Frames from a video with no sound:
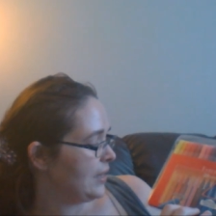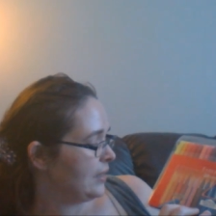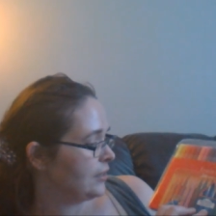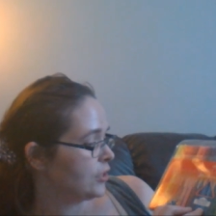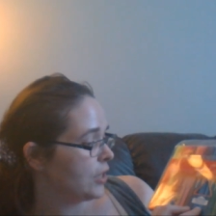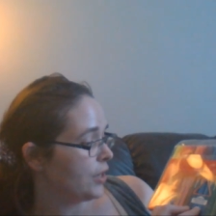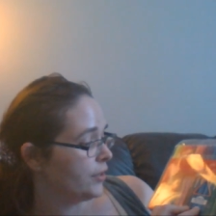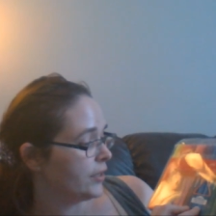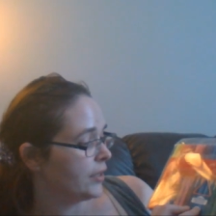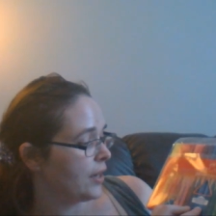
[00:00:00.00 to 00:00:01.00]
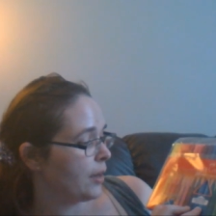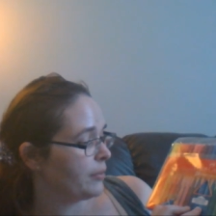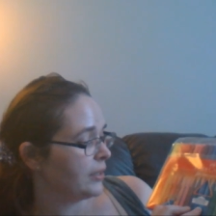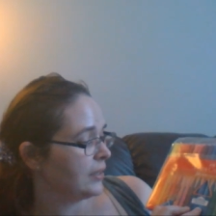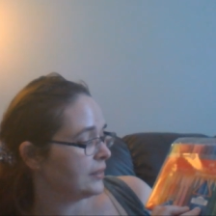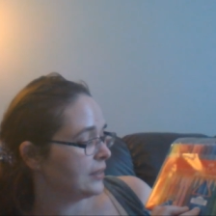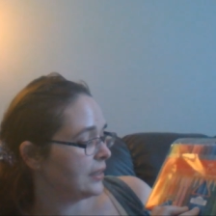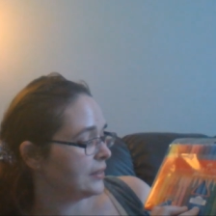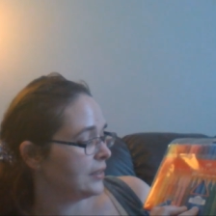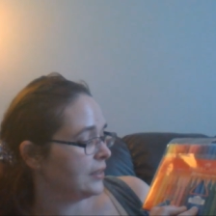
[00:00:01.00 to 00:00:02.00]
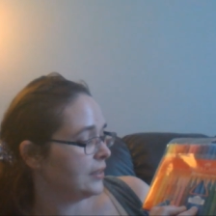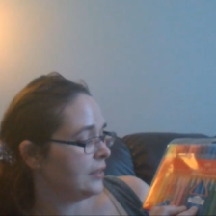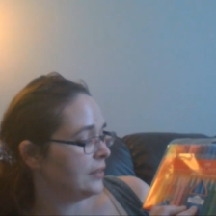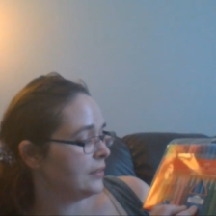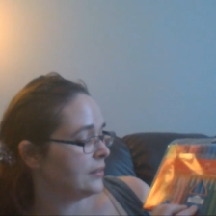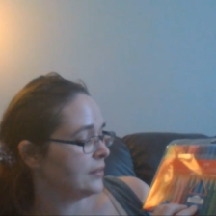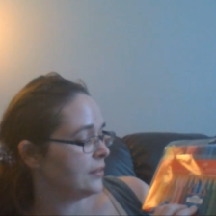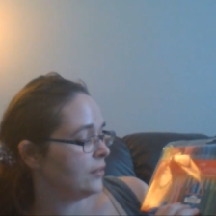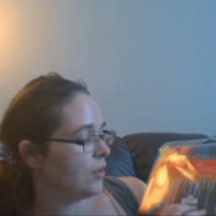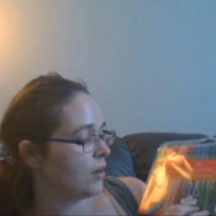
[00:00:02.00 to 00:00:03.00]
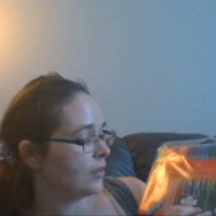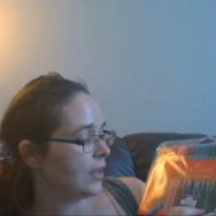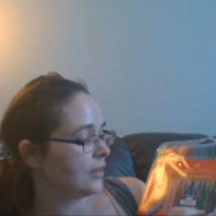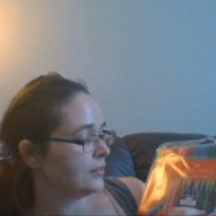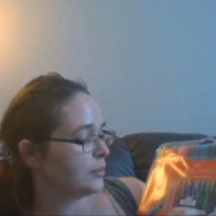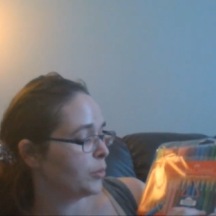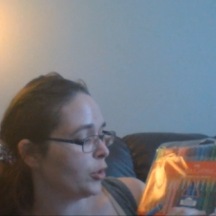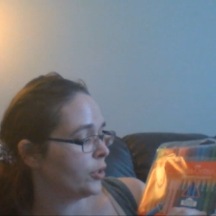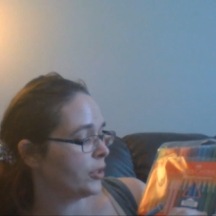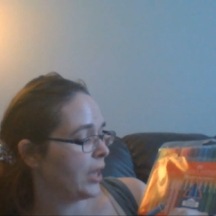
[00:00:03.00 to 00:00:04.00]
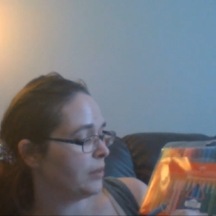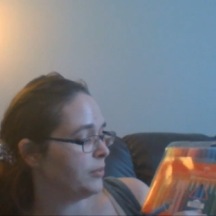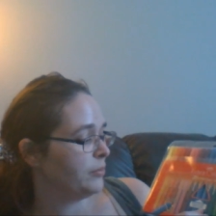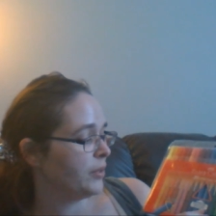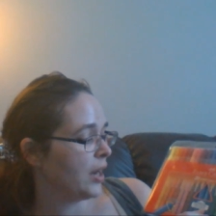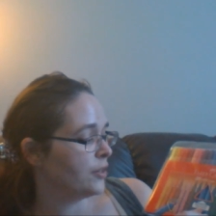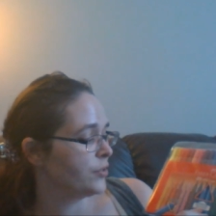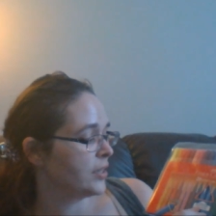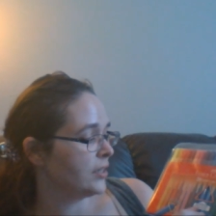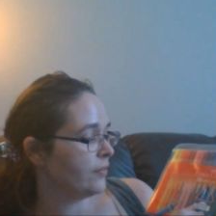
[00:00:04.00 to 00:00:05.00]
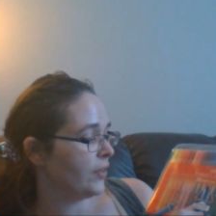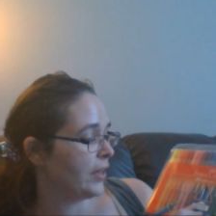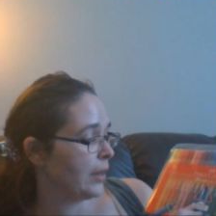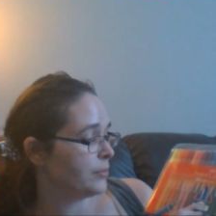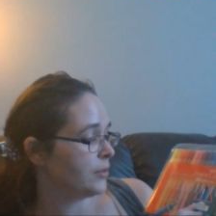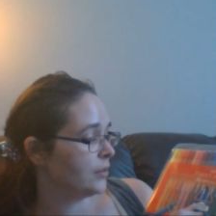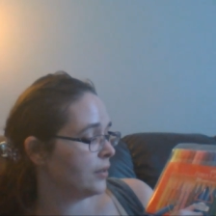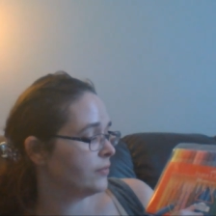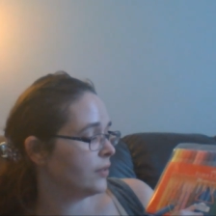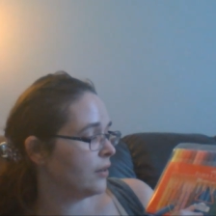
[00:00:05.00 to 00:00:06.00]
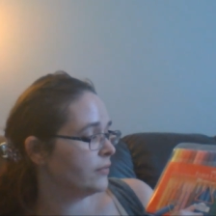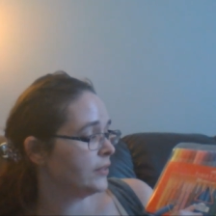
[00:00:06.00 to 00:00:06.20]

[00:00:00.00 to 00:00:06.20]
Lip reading: It's ergonomic. It says it is long-lasting marker, can be rehydrated if the caps are left off.